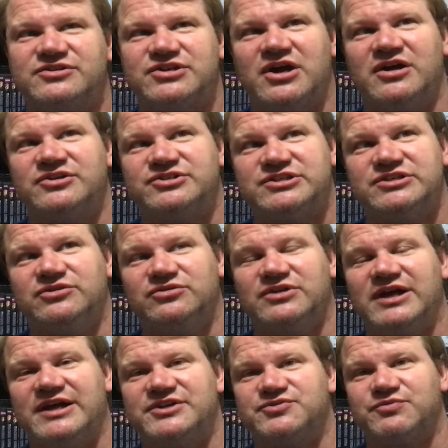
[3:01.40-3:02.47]
Don Cheadle
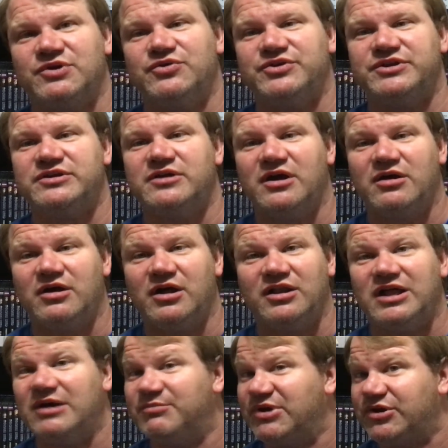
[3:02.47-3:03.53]
as Rhodey a
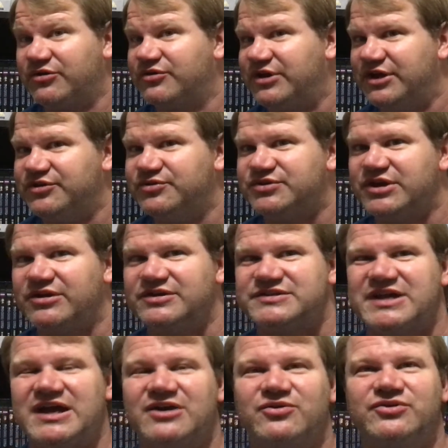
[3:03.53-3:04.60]
lot better than I do Terrence
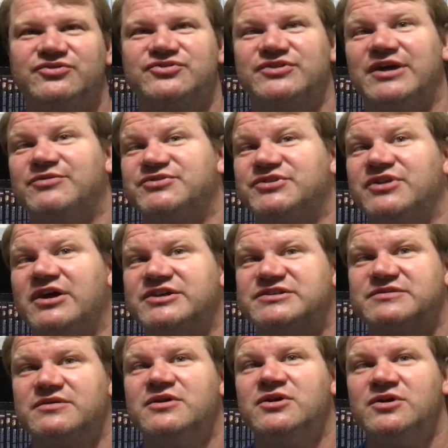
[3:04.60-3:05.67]
Howard, so that was a
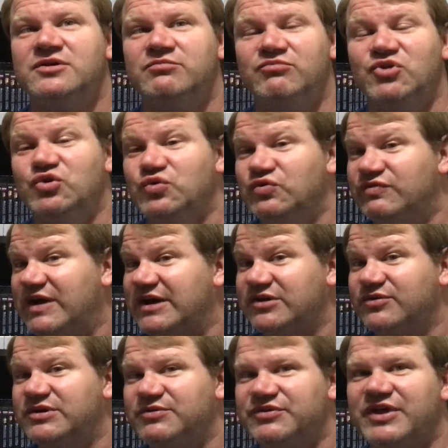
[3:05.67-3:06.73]
nice move. I
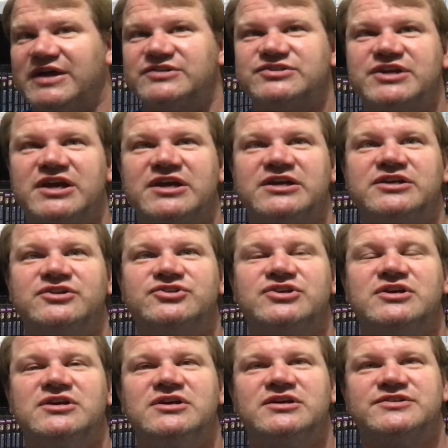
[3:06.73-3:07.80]
agree with that change.
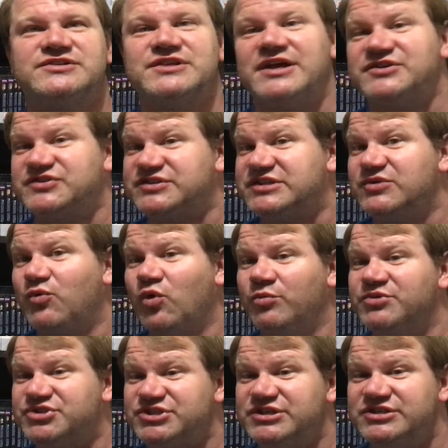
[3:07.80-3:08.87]
It's nice to see War
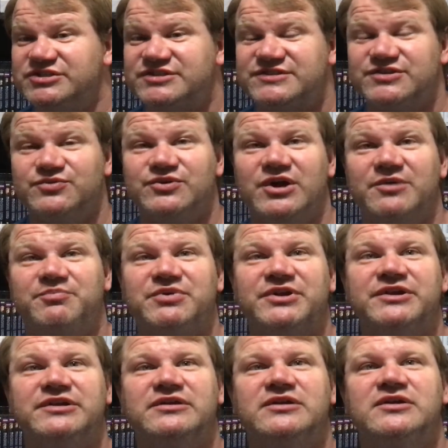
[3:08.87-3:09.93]
Machine suit up in it.